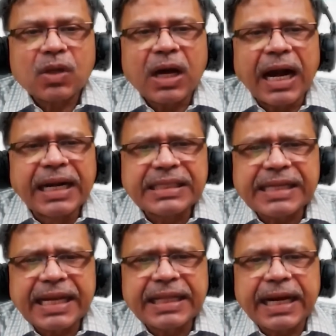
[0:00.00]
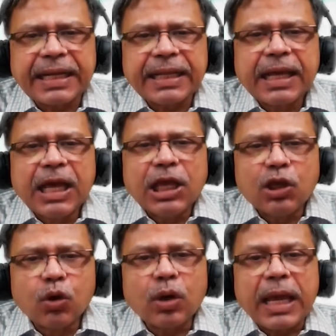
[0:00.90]
Understand that
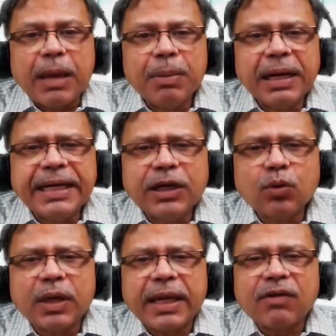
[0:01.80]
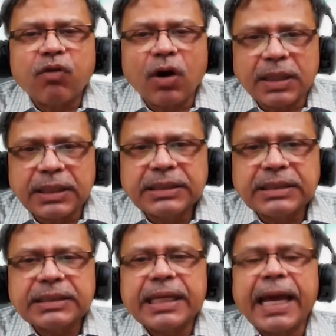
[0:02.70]
your ability to care for
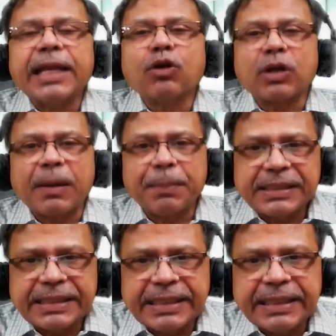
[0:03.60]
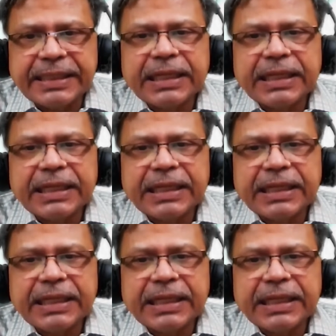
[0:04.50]
others and your capacity